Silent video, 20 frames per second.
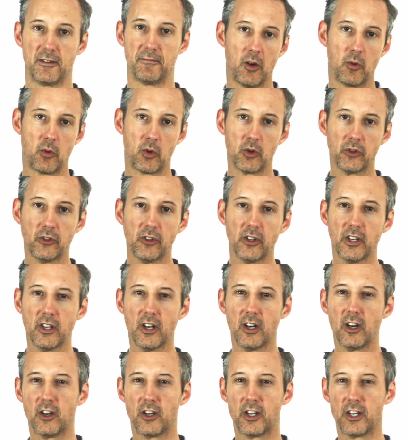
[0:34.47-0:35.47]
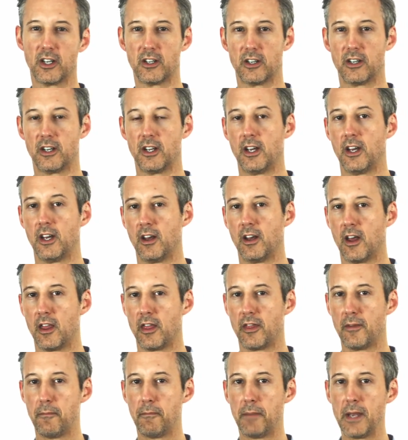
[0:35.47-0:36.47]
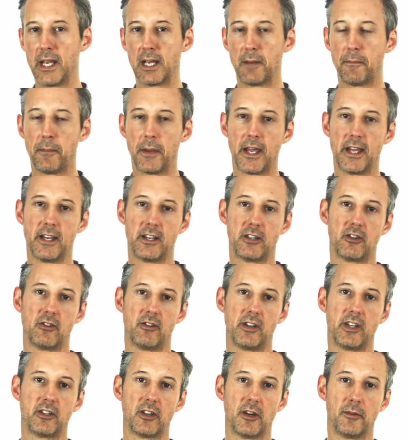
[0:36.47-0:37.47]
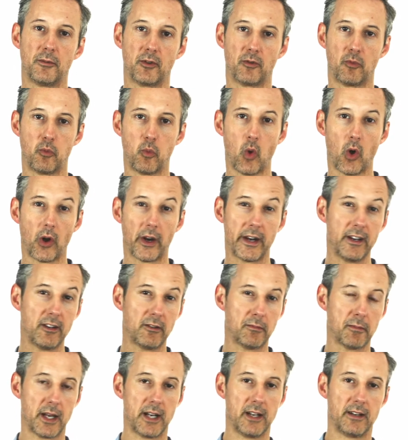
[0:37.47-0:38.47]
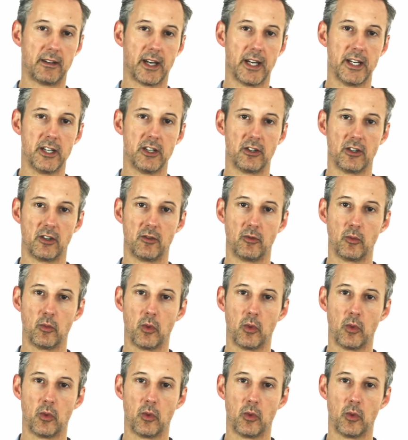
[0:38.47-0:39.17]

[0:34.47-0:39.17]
We're also going to look at the bigger picture in terms of what is meditation,